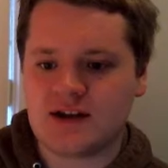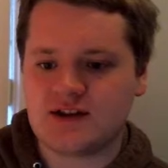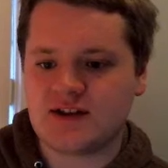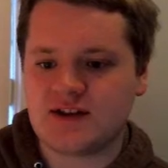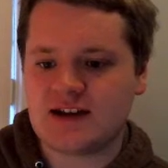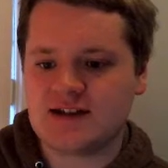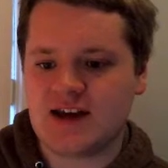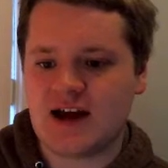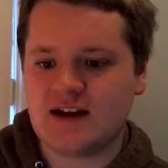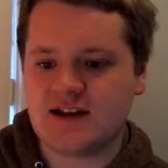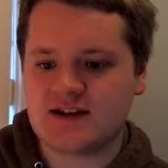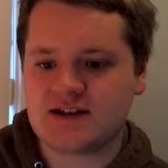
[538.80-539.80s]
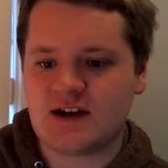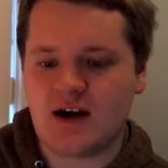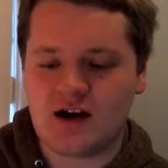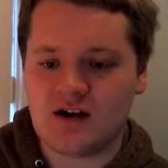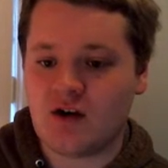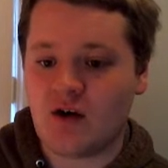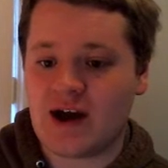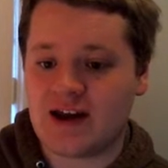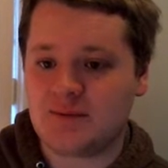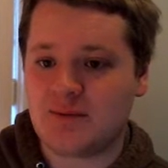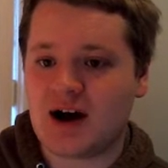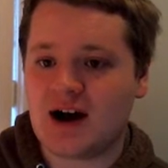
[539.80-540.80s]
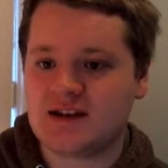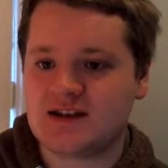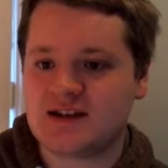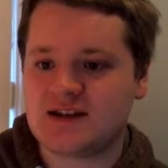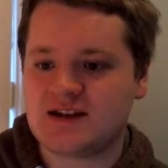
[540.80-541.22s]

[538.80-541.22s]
so that's the end of the song. We'll go ahead and pause this